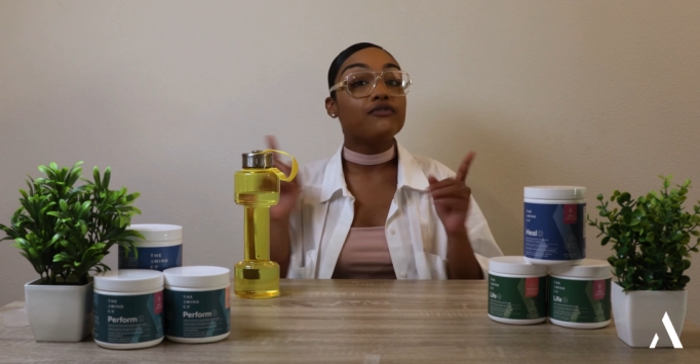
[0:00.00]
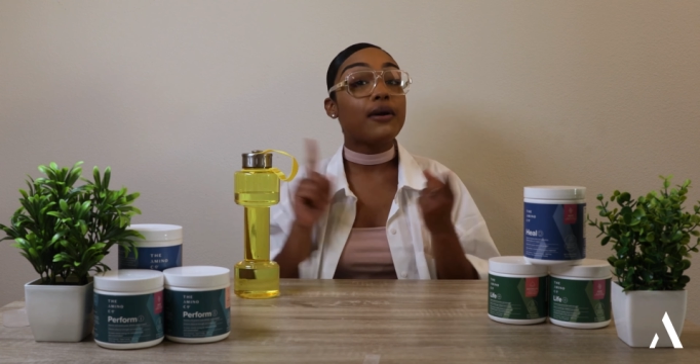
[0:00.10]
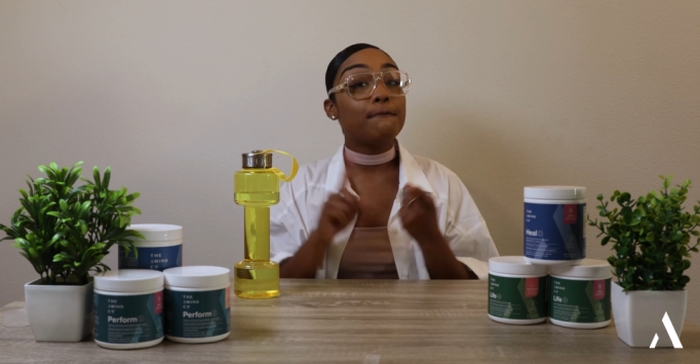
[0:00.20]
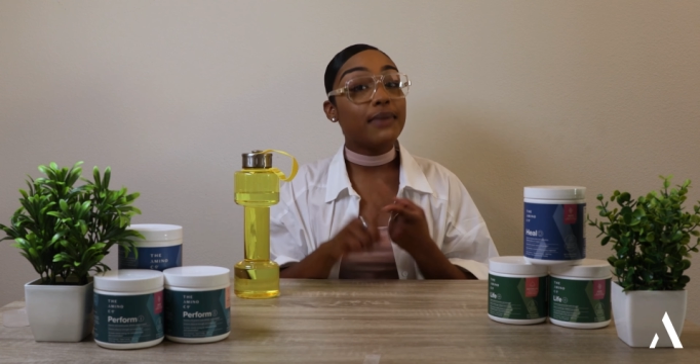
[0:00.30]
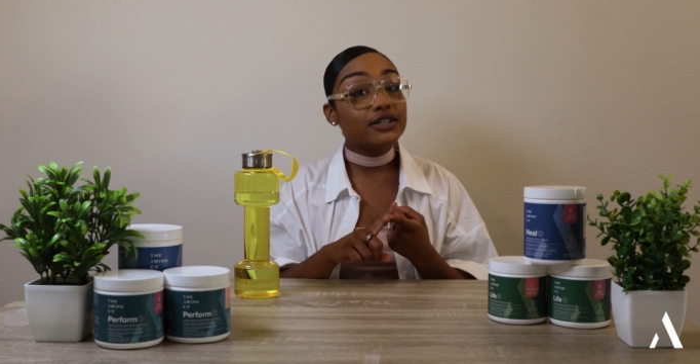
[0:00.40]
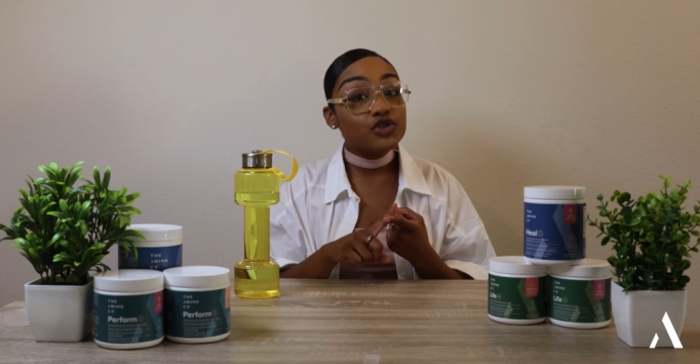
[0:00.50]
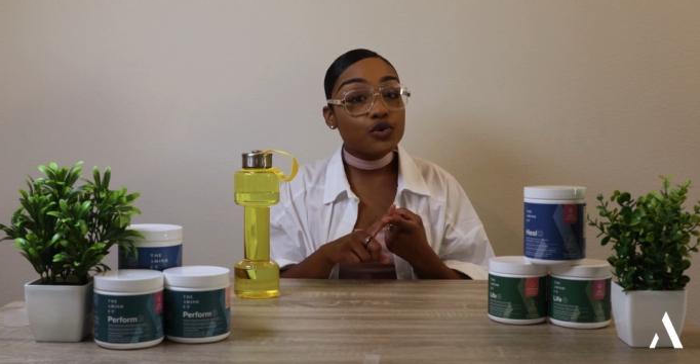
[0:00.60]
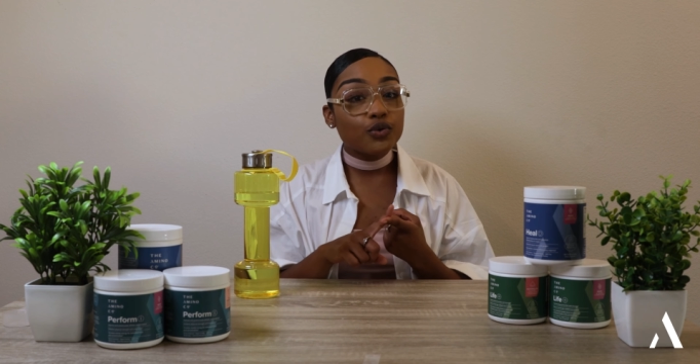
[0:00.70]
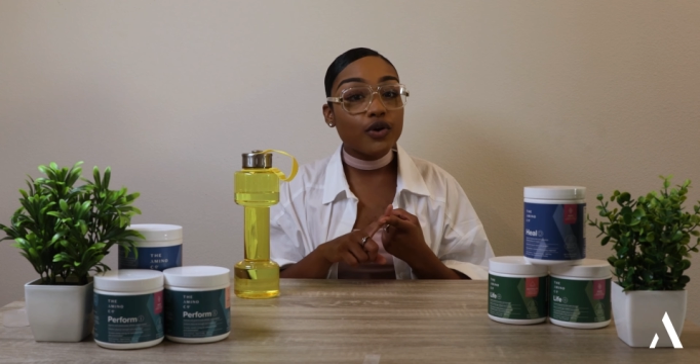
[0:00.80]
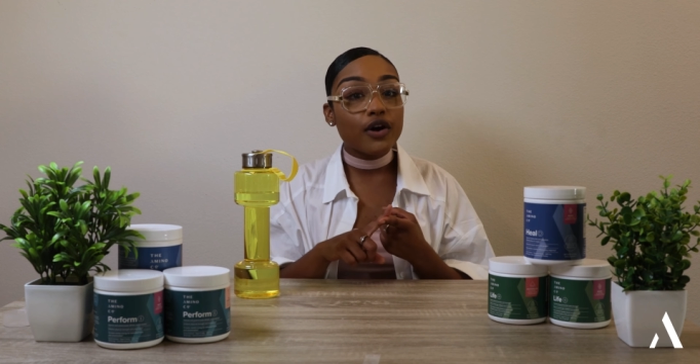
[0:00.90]
from
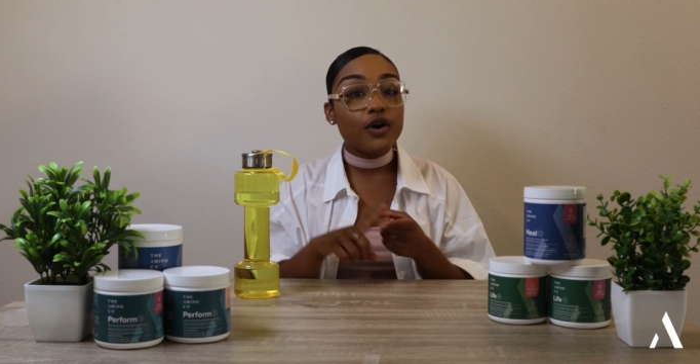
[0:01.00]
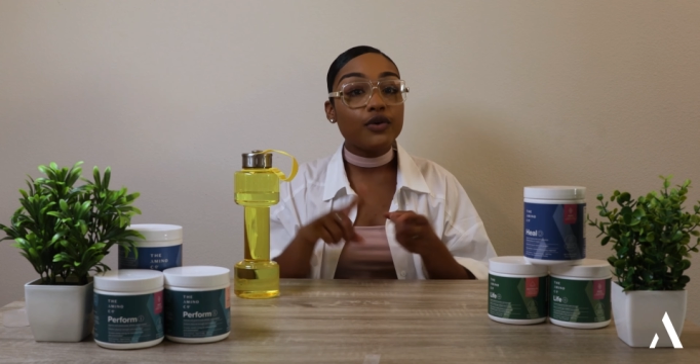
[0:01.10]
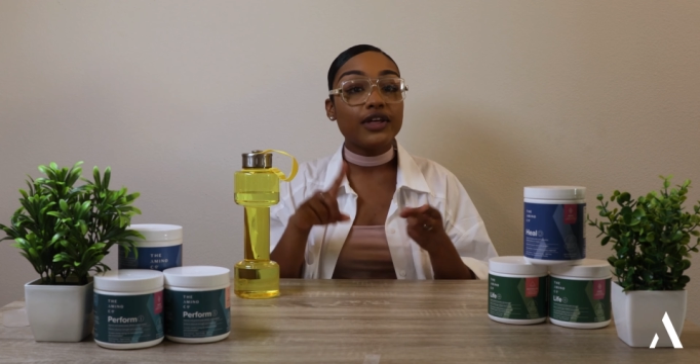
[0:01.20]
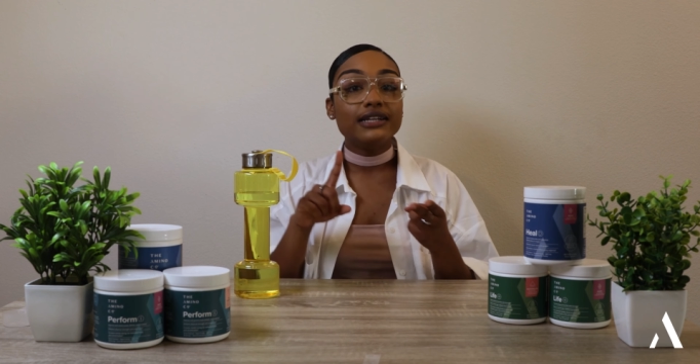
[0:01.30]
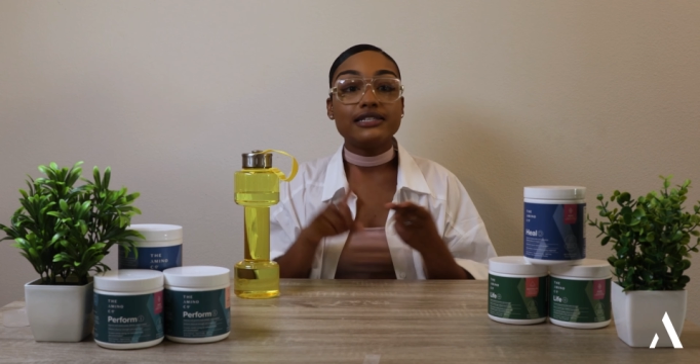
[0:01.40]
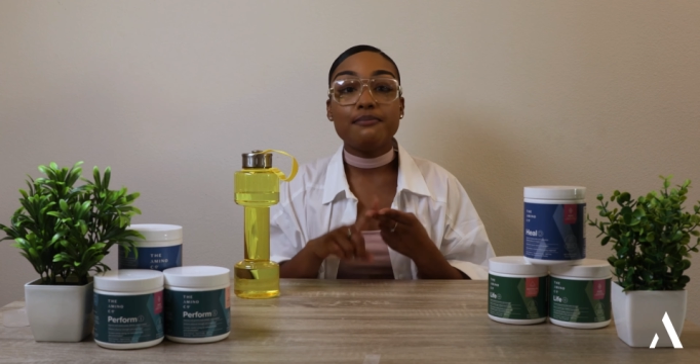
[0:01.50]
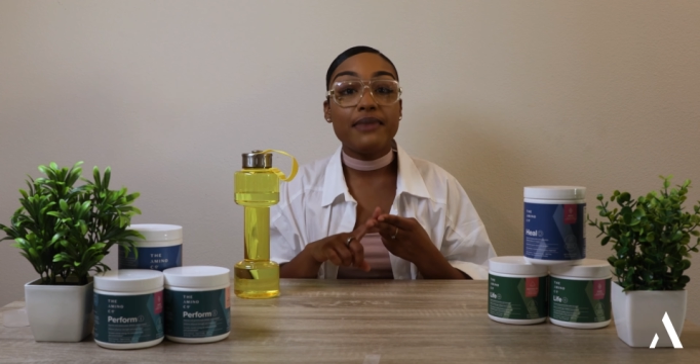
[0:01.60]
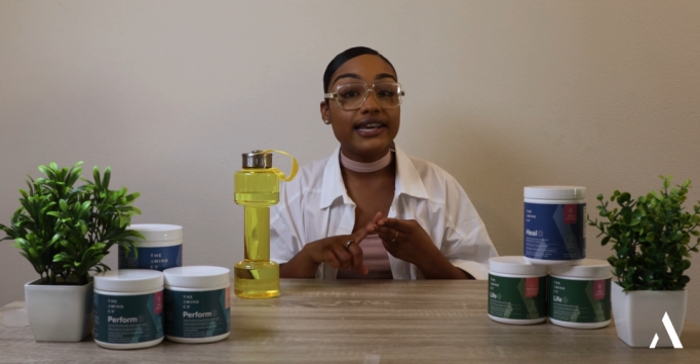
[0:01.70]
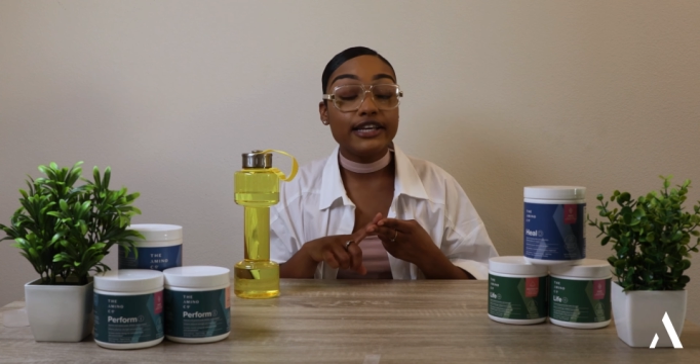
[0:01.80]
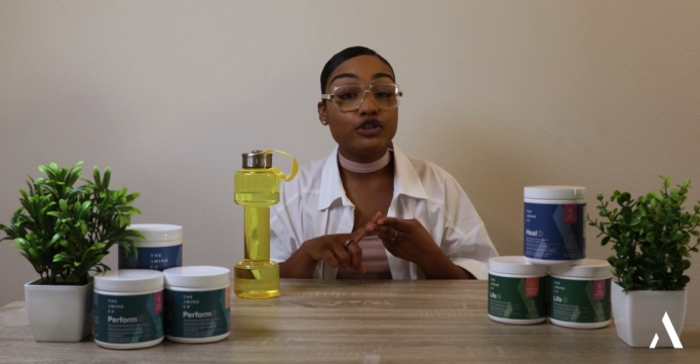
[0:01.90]
muscle growth to
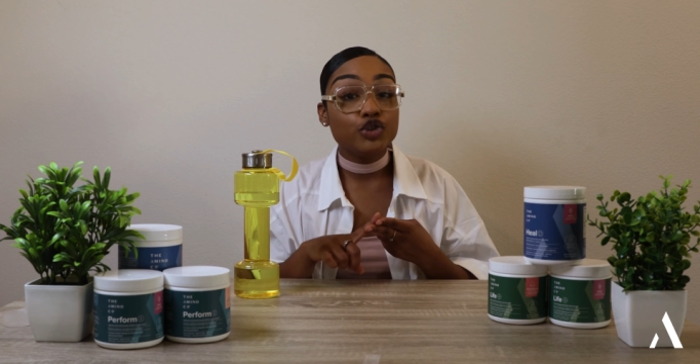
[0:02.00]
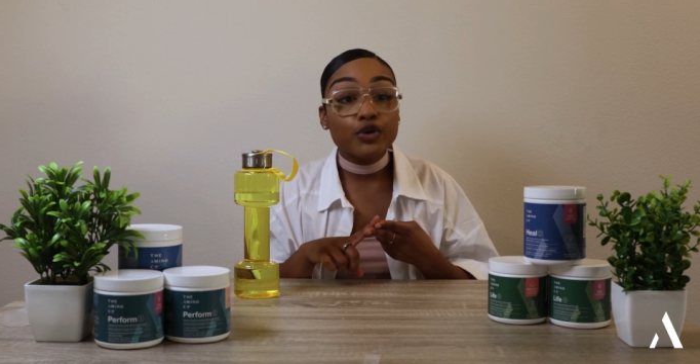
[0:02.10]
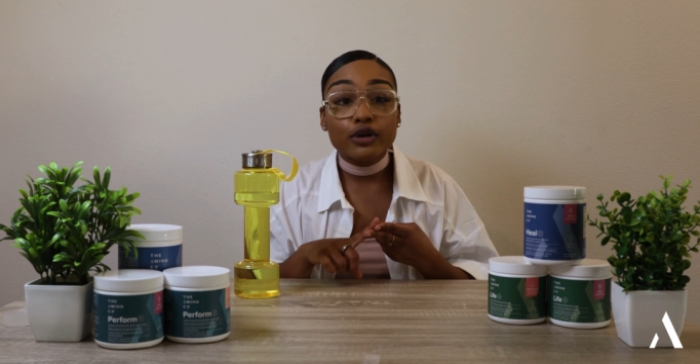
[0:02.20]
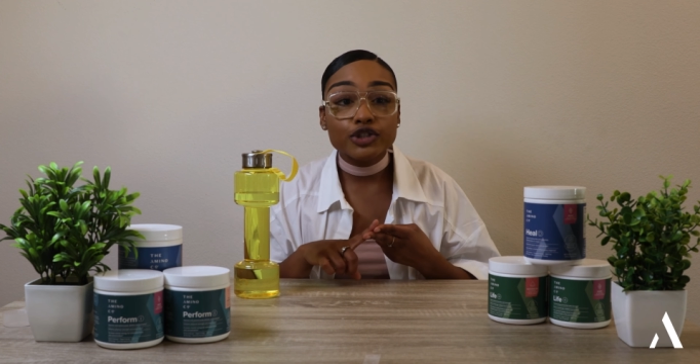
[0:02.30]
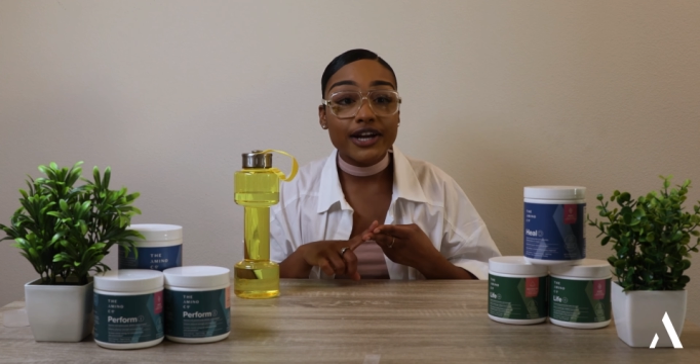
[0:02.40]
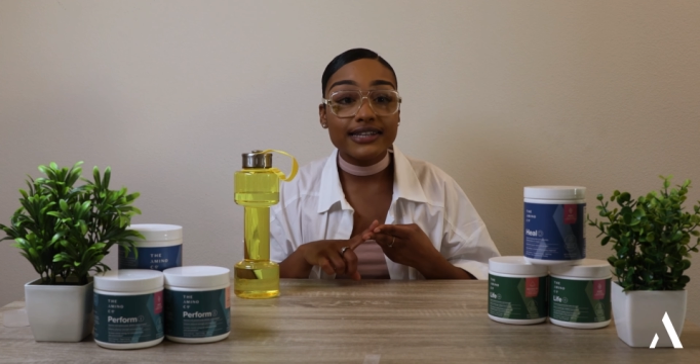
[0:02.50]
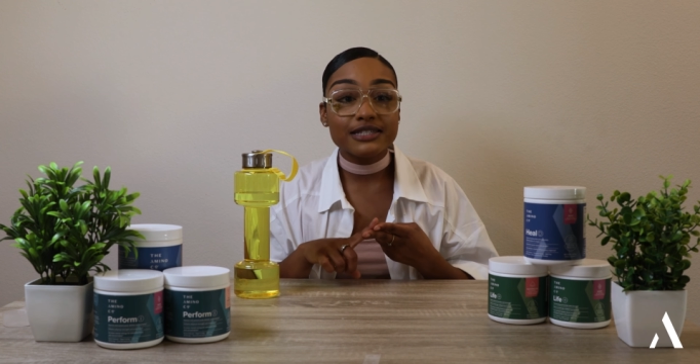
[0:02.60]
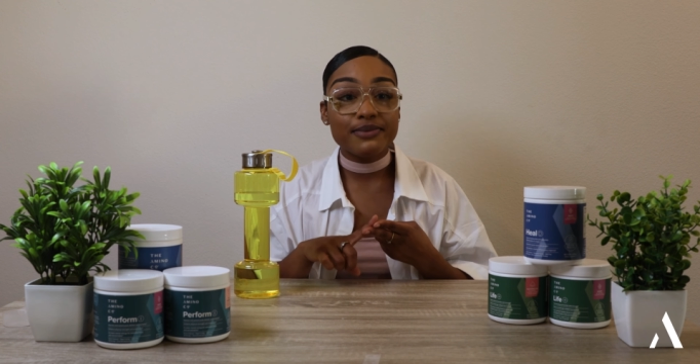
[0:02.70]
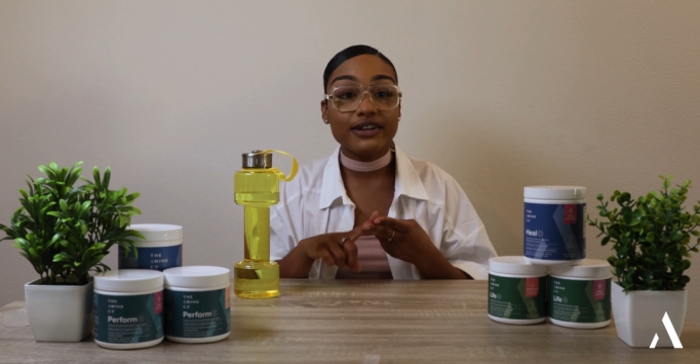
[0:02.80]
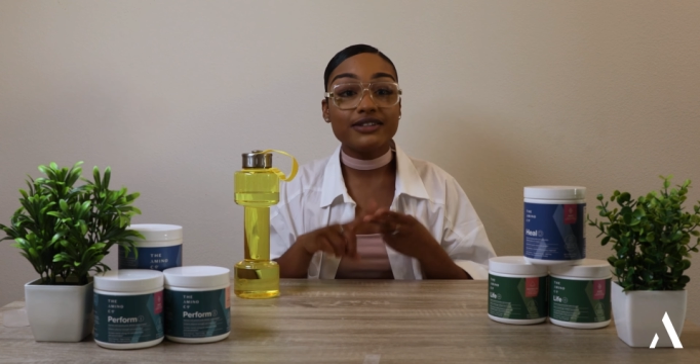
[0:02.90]
making
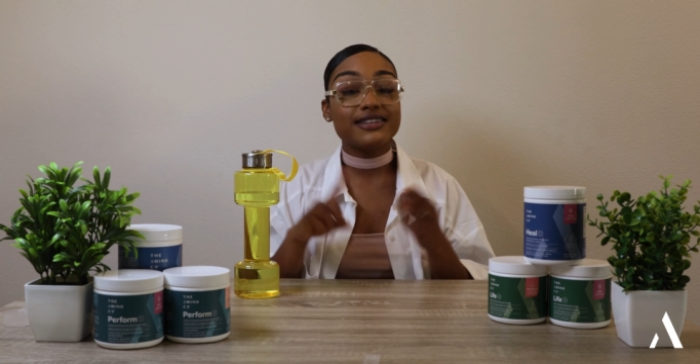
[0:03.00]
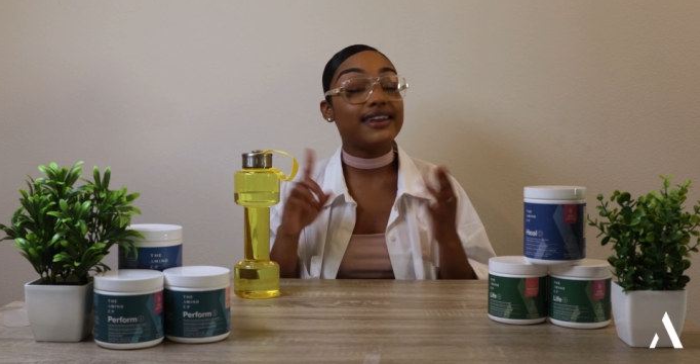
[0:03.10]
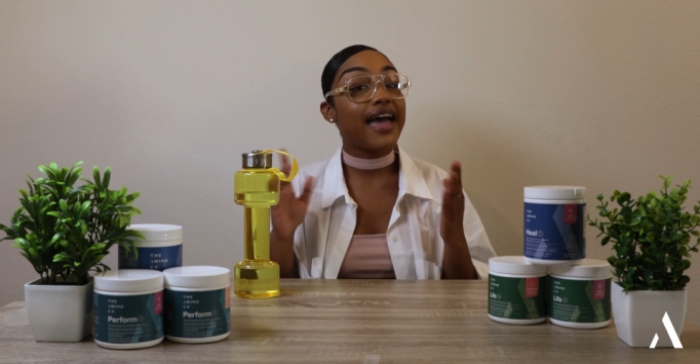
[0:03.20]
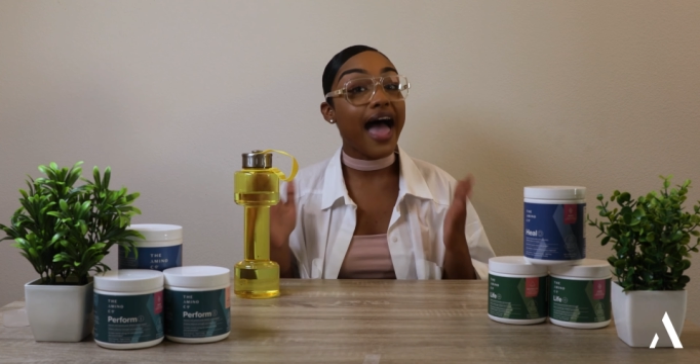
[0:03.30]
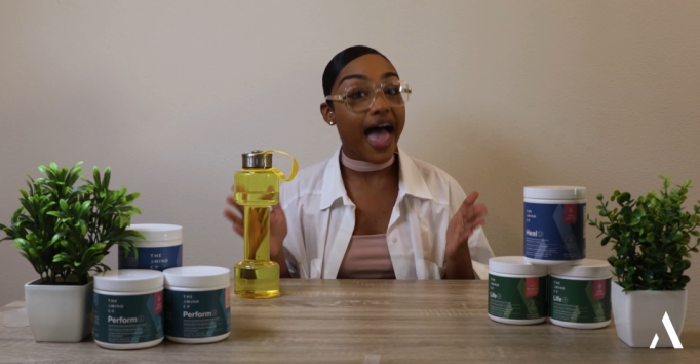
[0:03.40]
neurotransmitters and